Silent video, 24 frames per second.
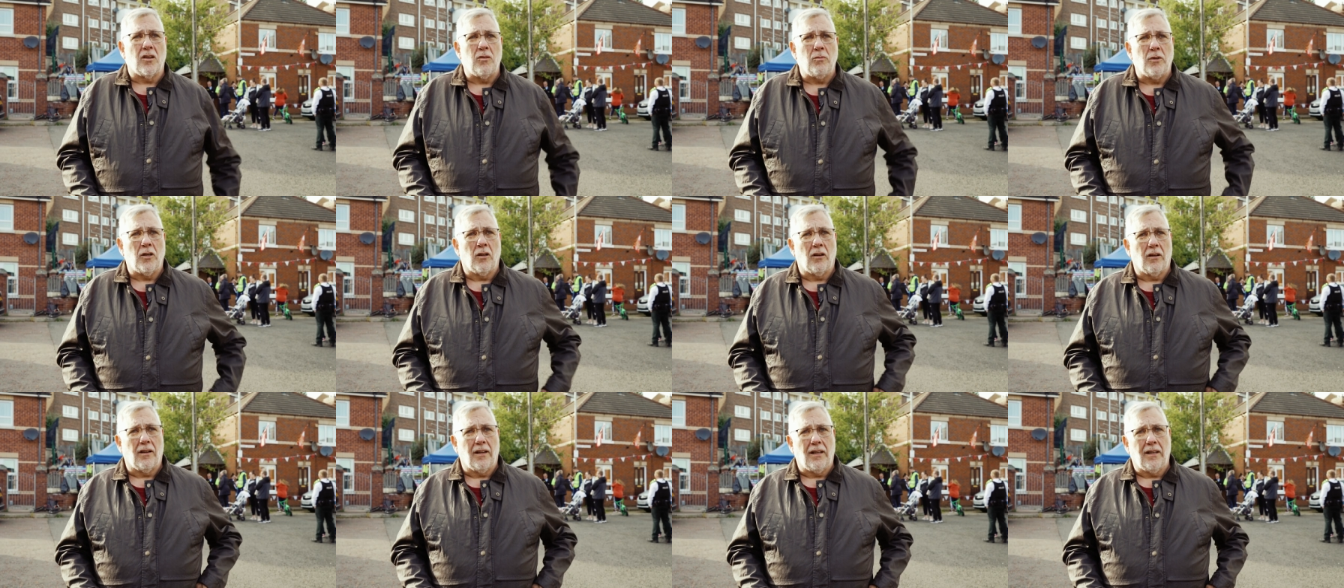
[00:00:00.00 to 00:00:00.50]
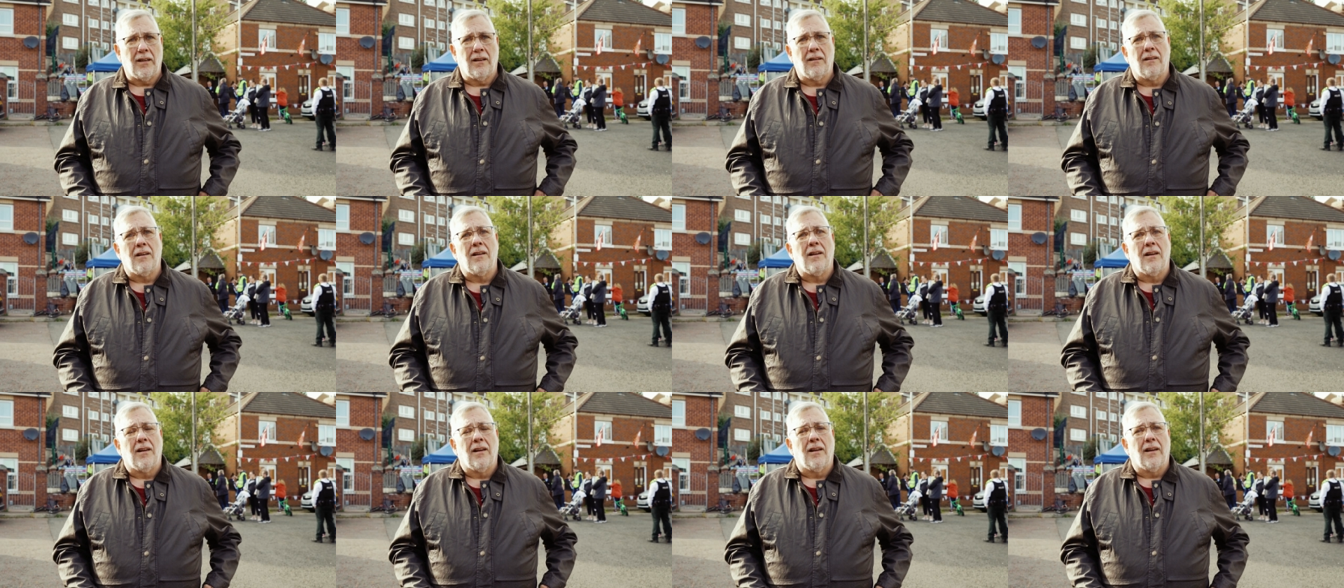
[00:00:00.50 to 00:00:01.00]
community,
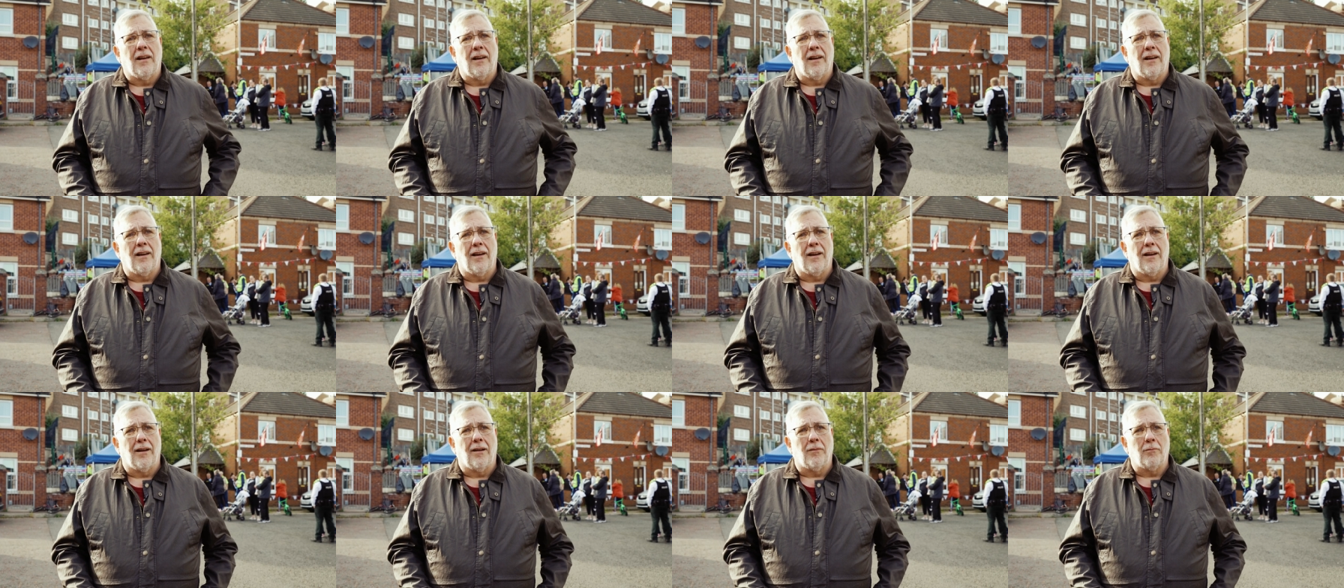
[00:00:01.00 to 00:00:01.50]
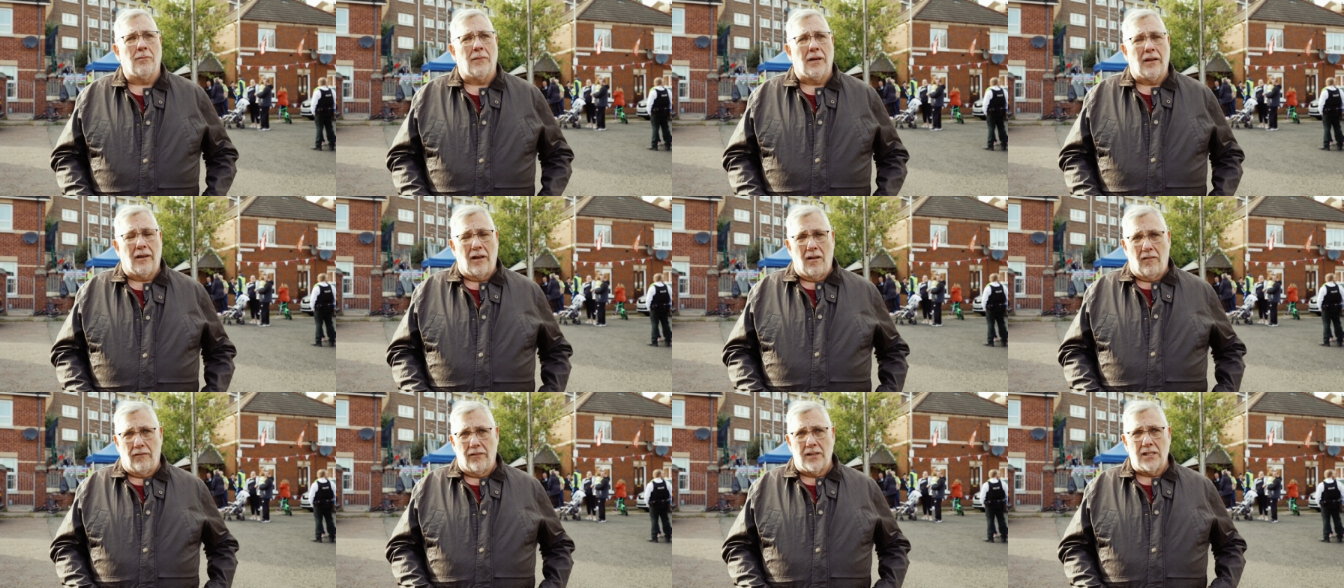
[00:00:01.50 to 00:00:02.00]
um,
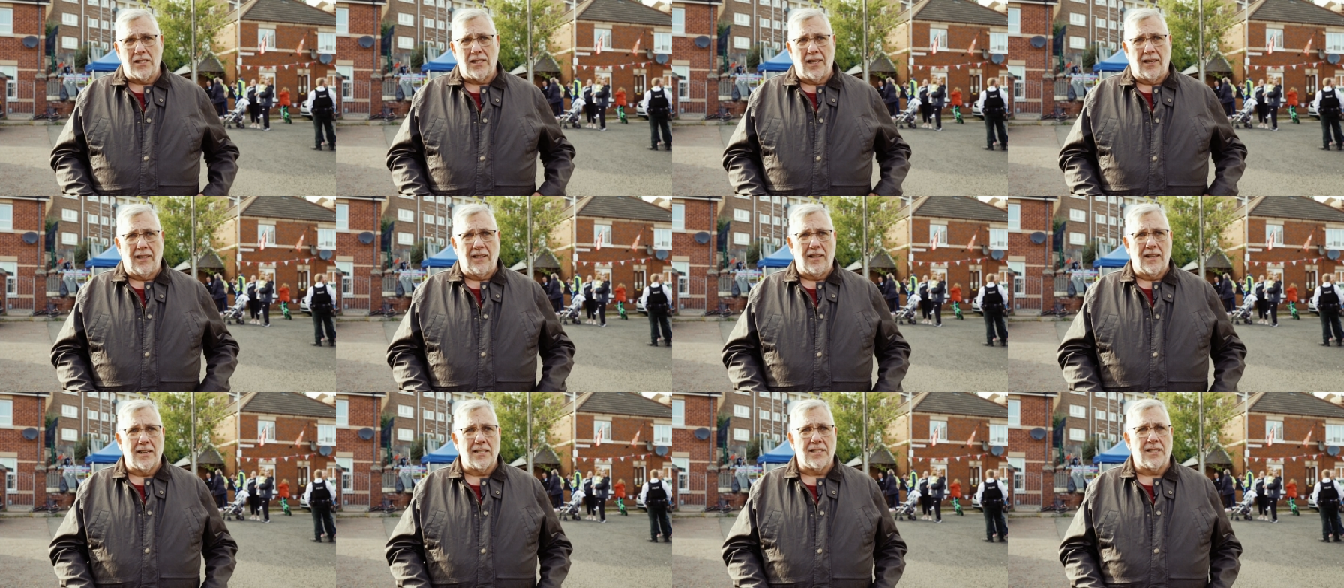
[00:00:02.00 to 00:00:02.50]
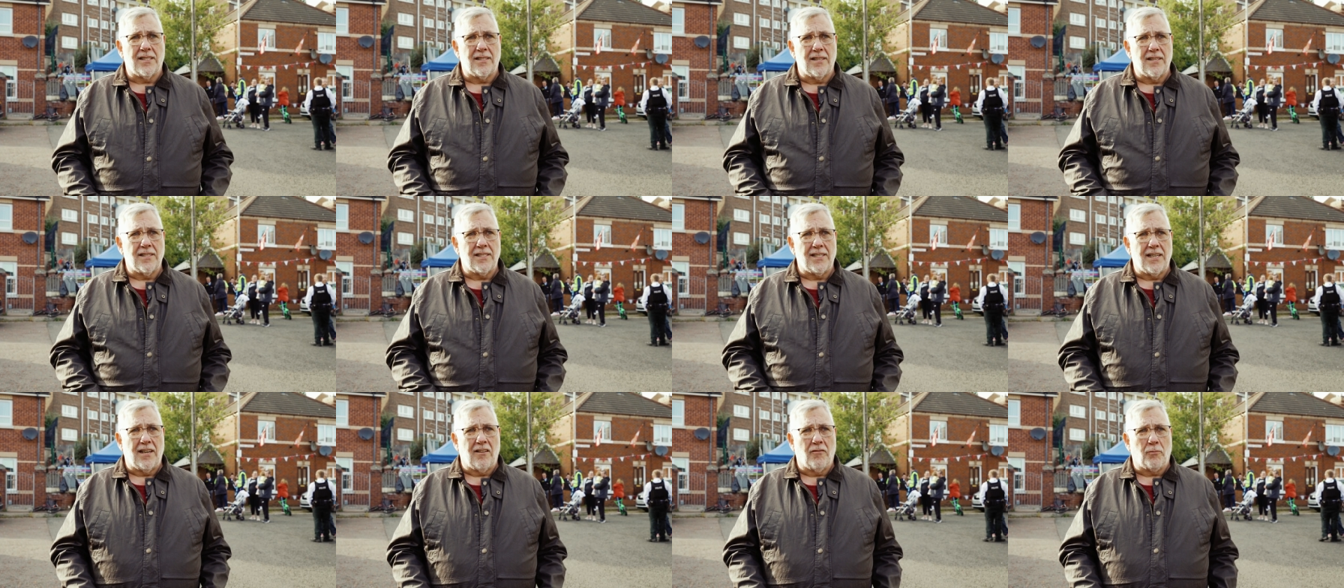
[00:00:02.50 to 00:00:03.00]
and obviously this the
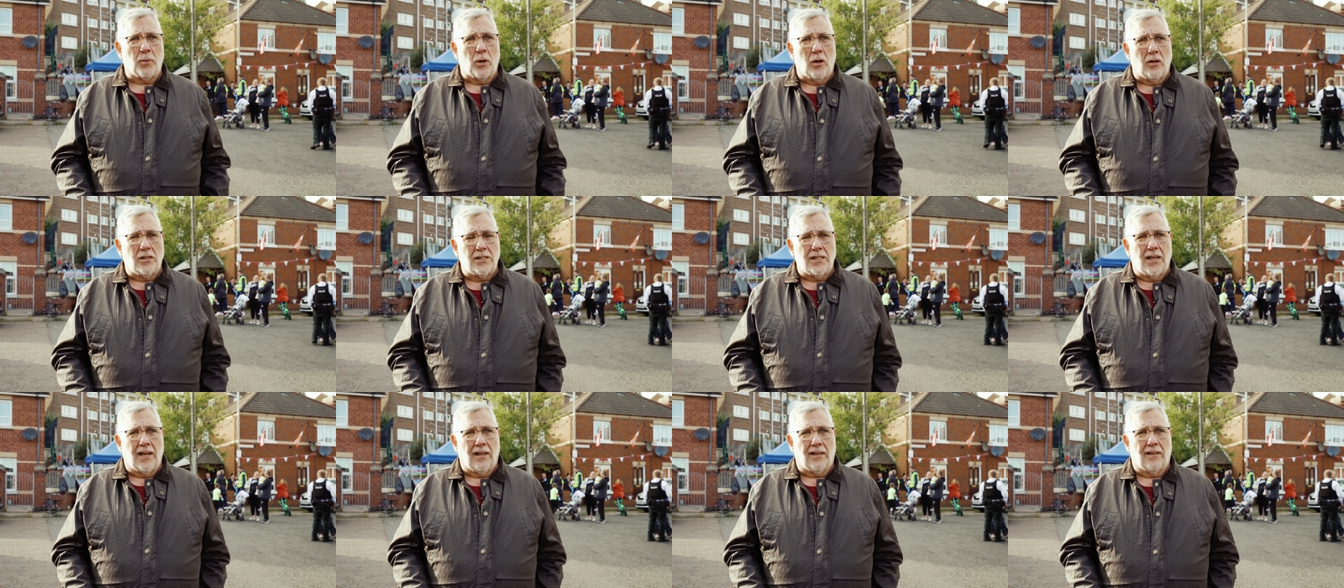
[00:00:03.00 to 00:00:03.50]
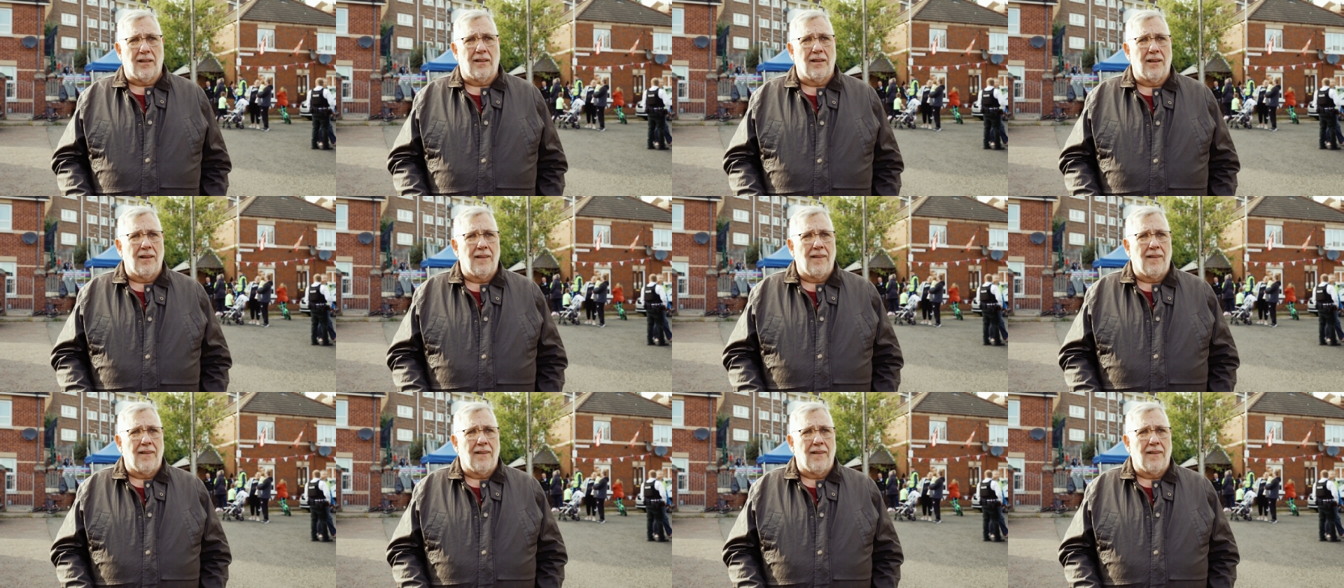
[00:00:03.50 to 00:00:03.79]
Safe project